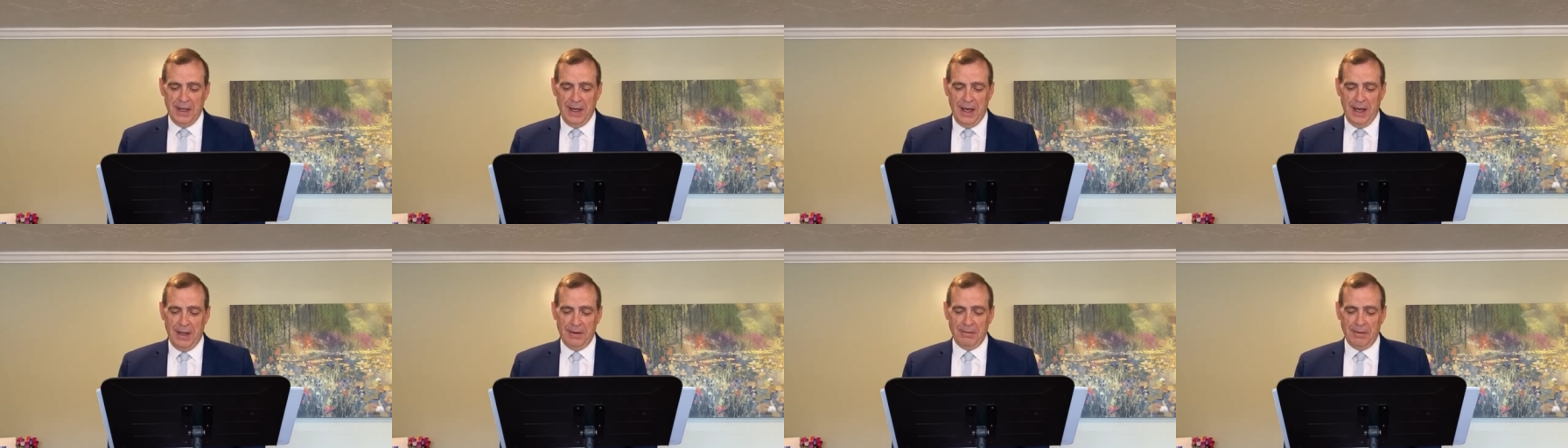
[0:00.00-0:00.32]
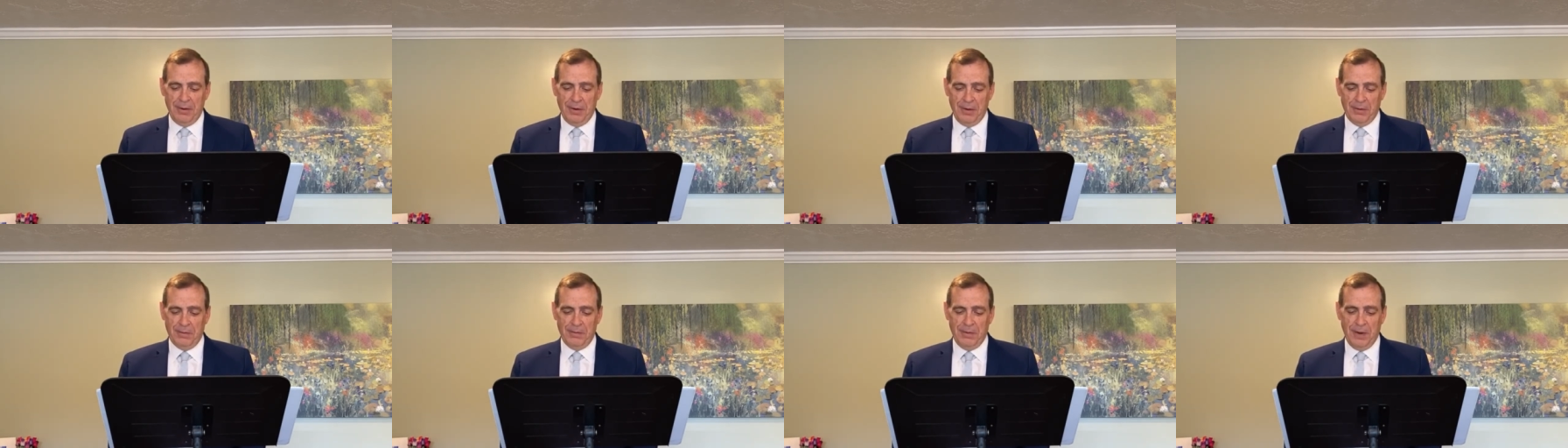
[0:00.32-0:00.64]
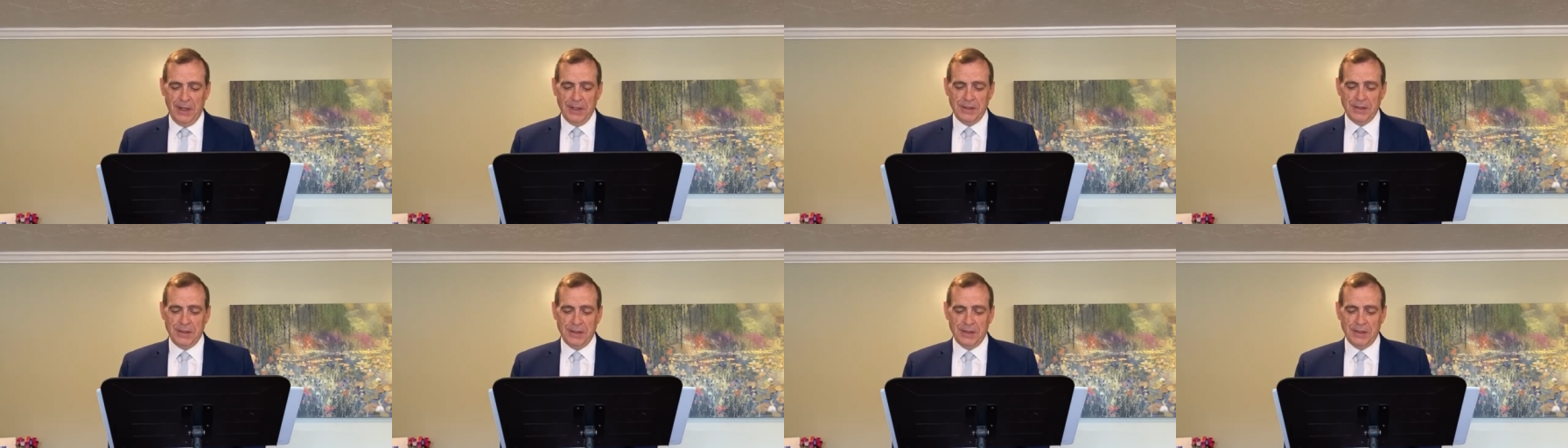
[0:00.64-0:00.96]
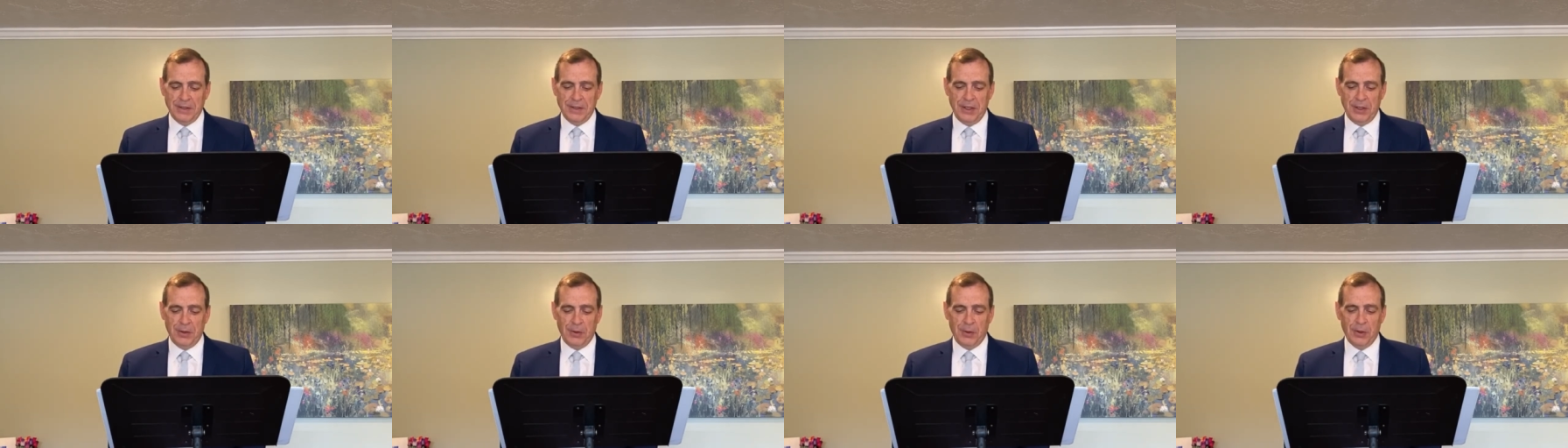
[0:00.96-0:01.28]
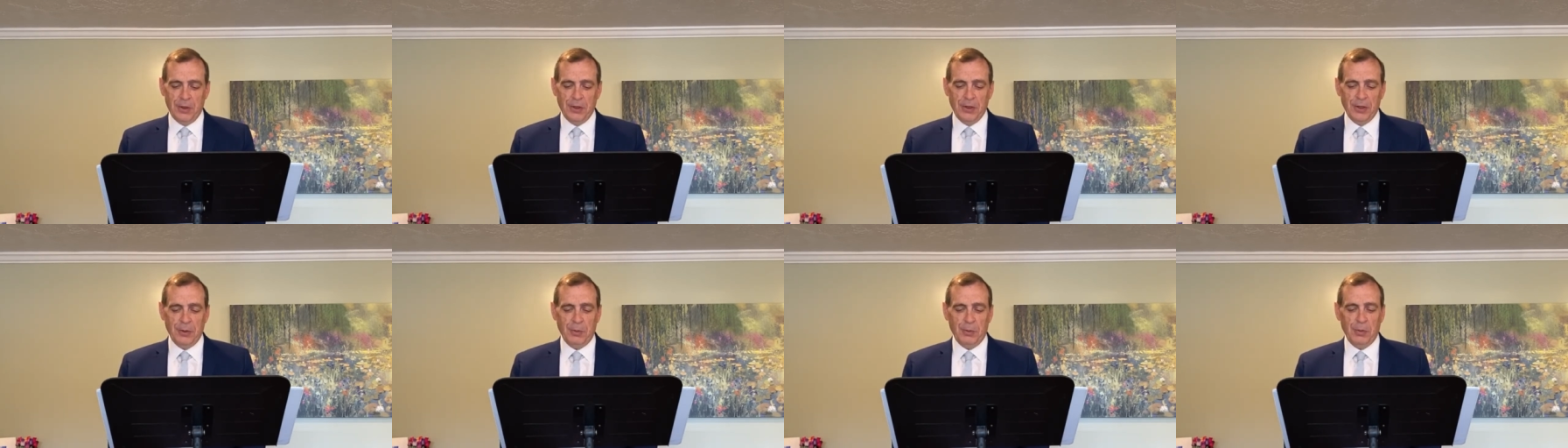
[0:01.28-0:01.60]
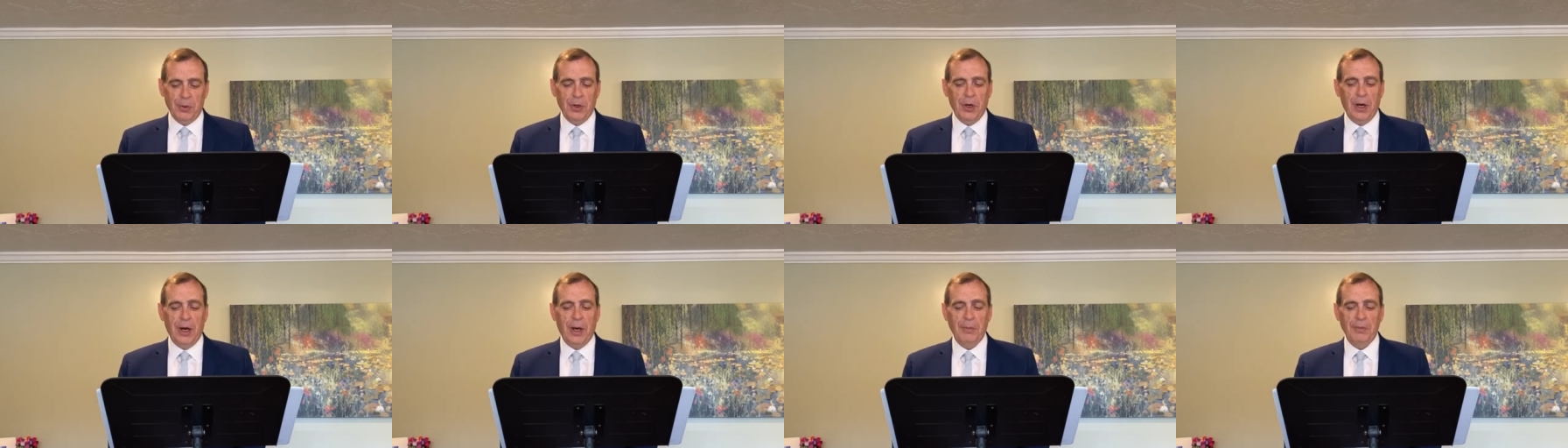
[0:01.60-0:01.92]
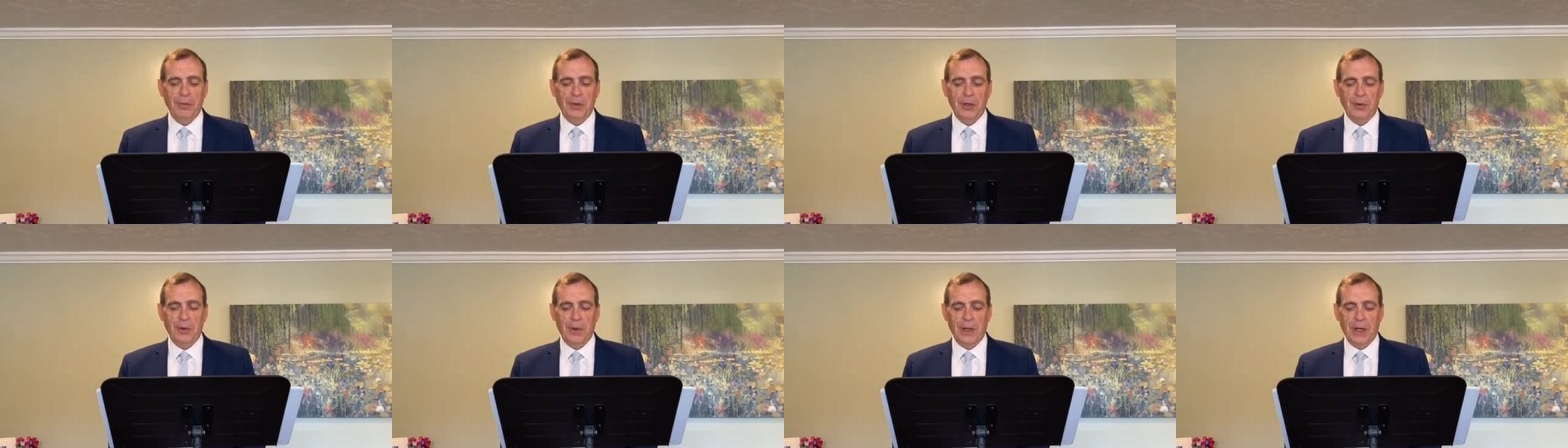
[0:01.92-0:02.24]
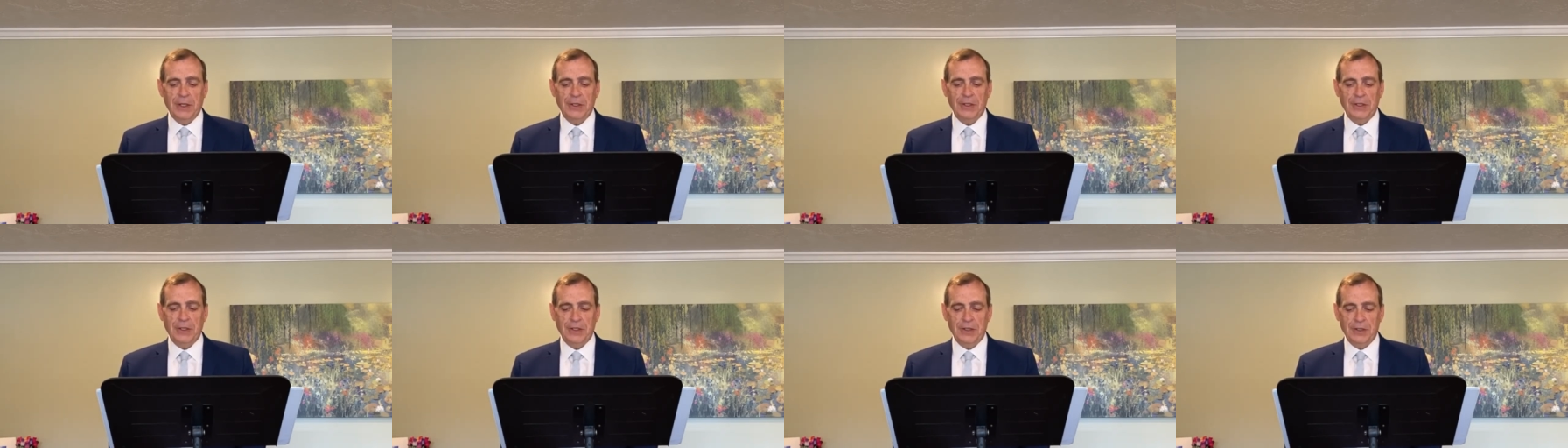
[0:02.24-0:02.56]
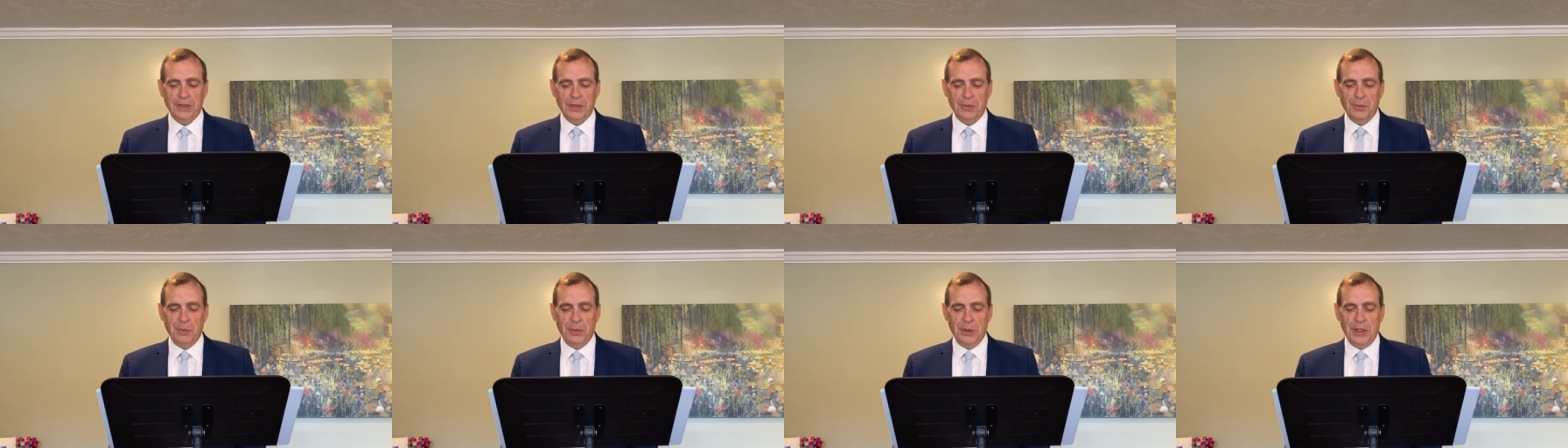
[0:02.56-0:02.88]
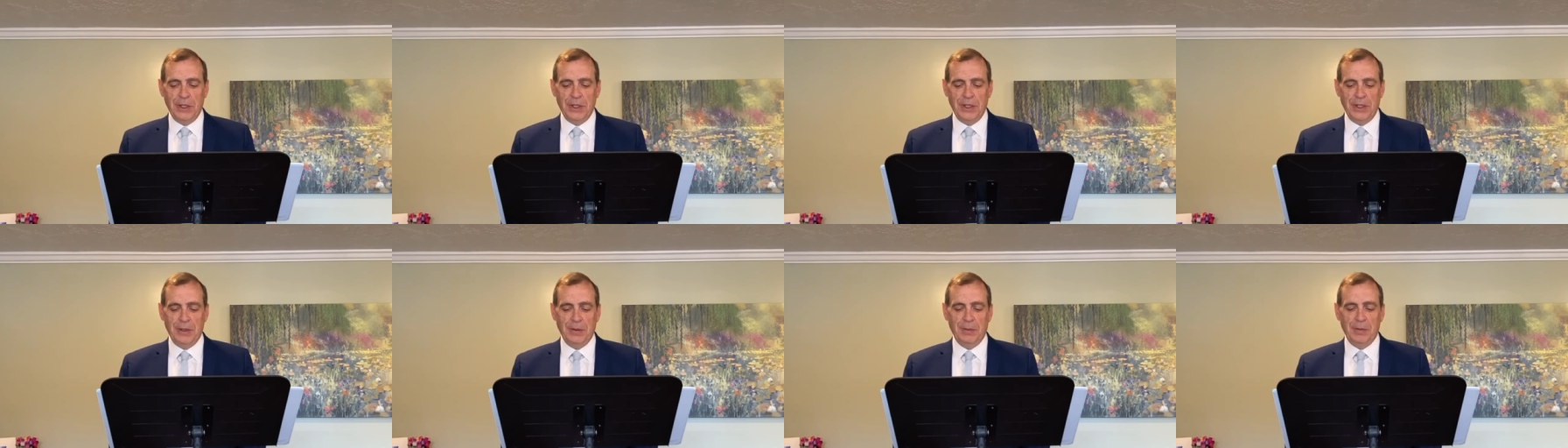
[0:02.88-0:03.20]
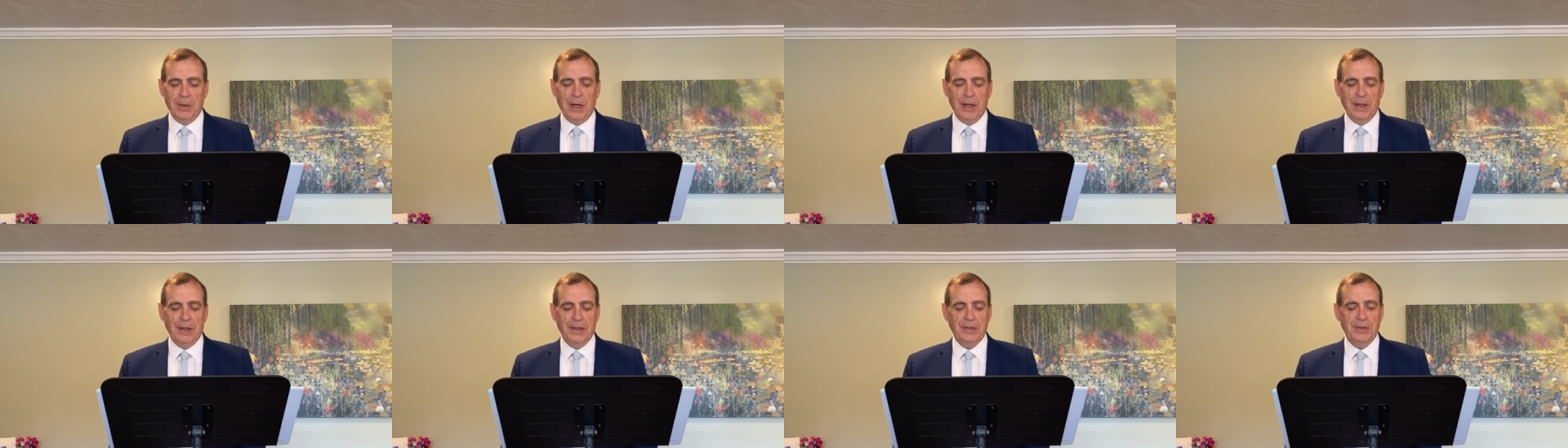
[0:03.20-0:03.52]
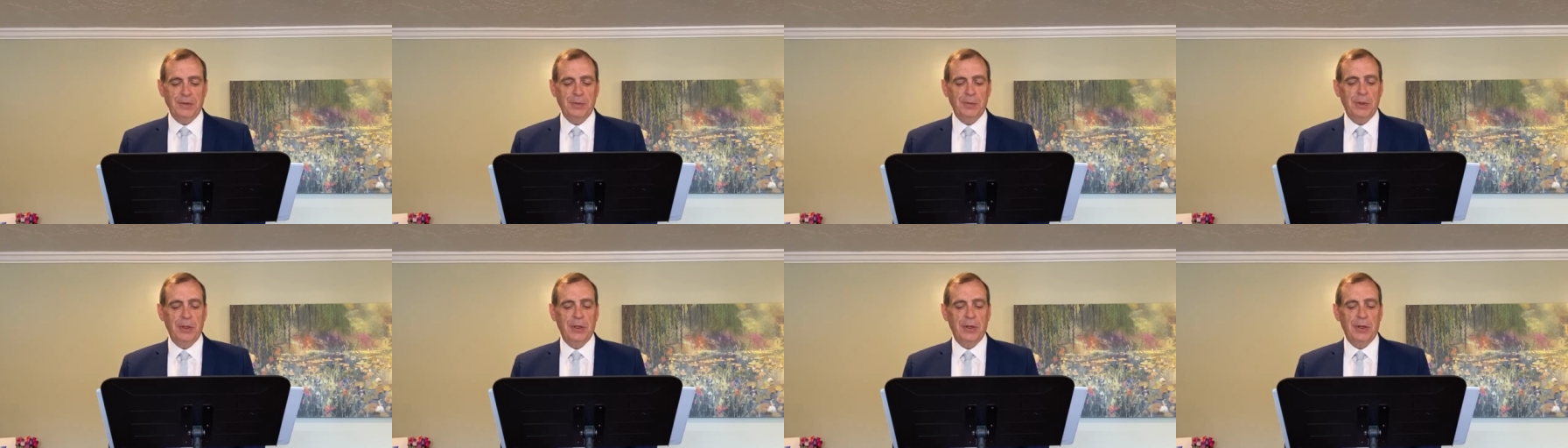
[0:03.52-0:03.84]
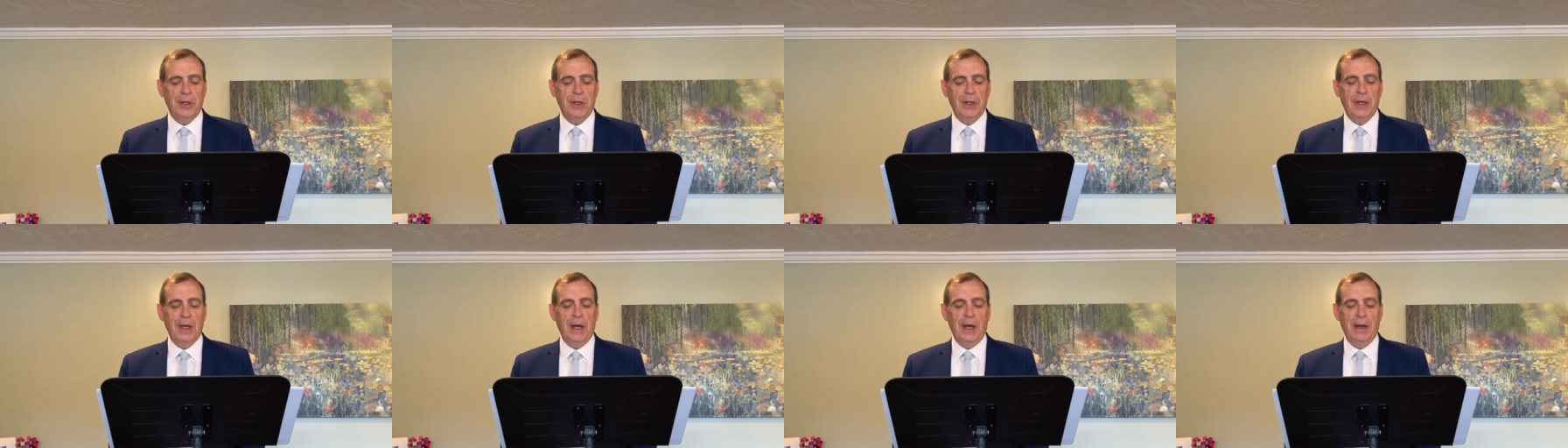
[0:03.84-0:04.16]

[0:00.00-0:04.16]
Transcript: and your faces, in order to prompt direction to me by the Spirit,